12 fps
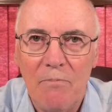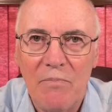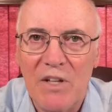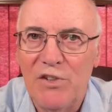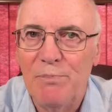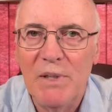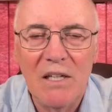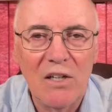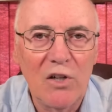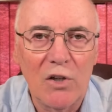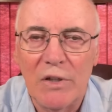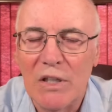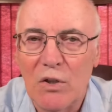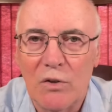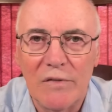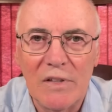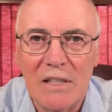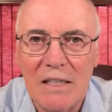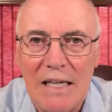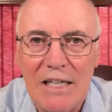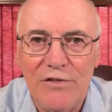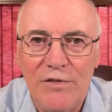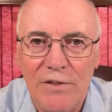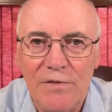That's been occurring over the
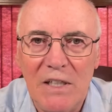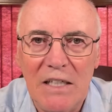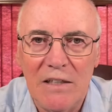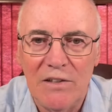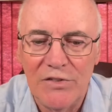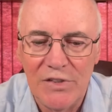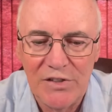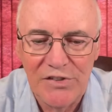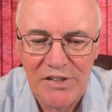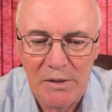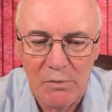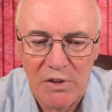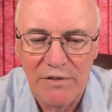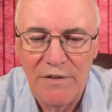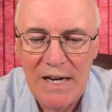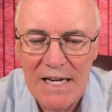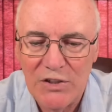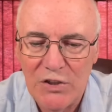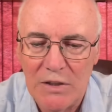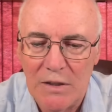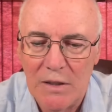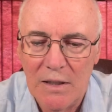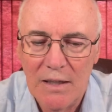last 50 years in a similar fashion.